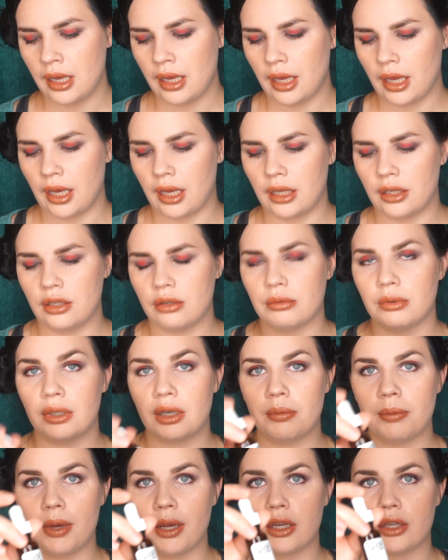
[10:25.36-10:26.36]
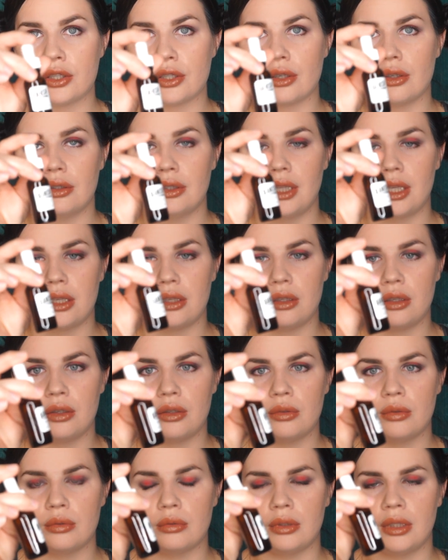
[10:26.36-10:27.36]
and you want to make sure that
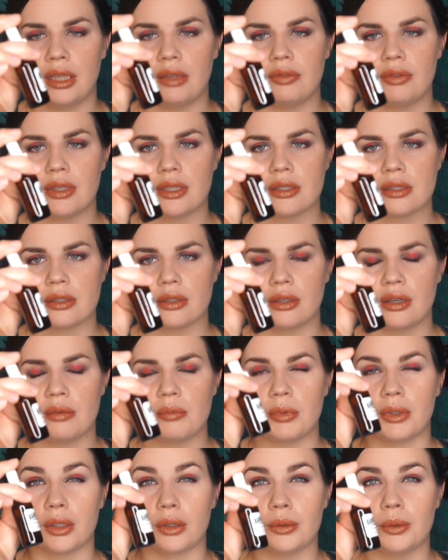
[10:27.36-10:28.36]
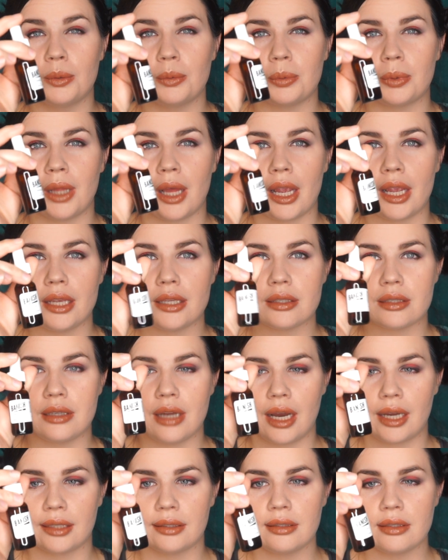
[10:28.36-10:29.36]
you leave this serum in a cool place,
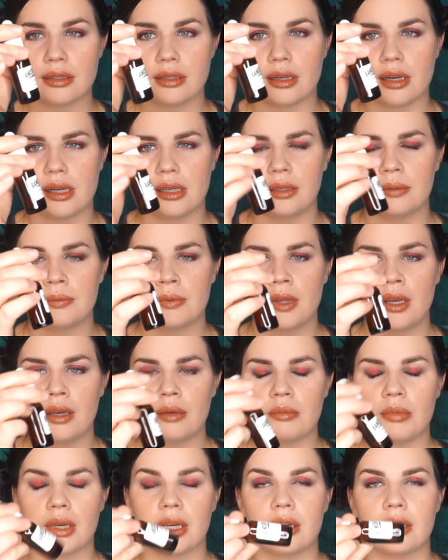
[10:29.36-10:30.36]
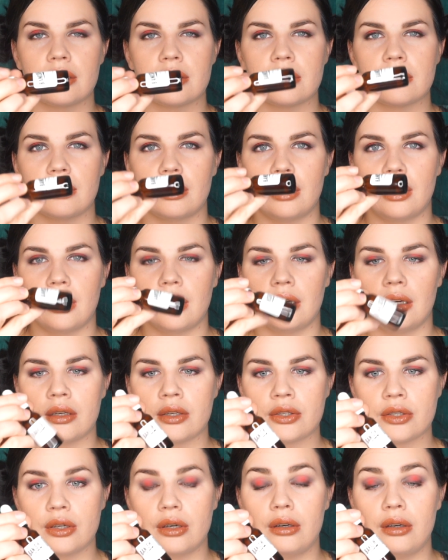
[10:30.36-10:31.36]
not in the sun, because
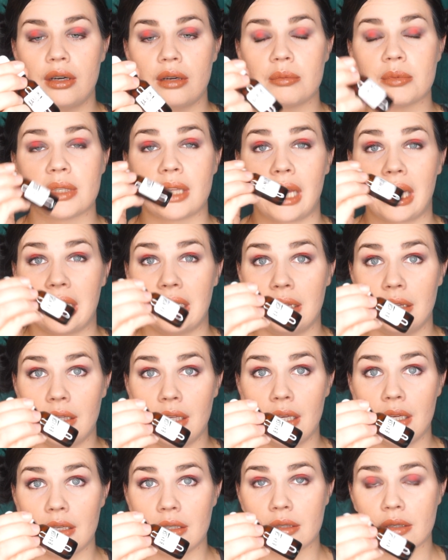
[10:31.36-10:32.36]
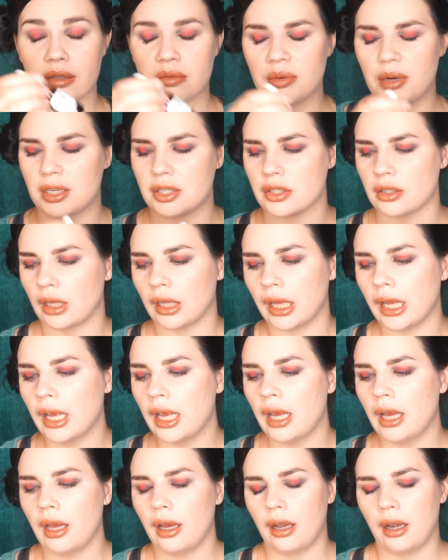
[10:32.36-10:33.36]
serums like these especially,
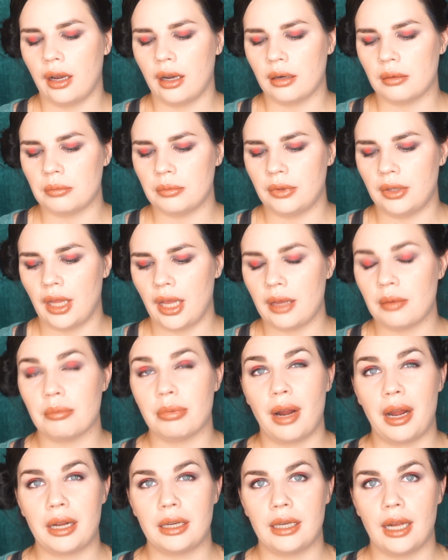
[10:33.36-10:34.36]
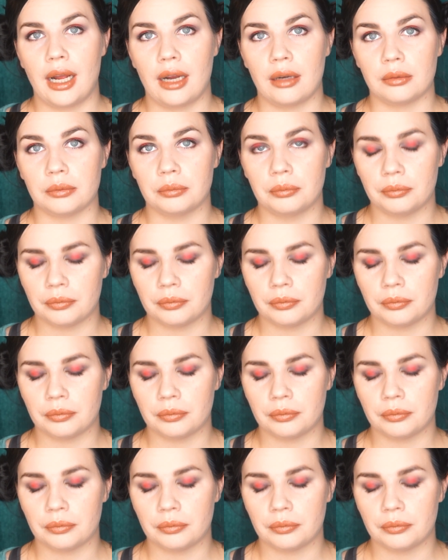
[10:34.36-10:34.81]
they break down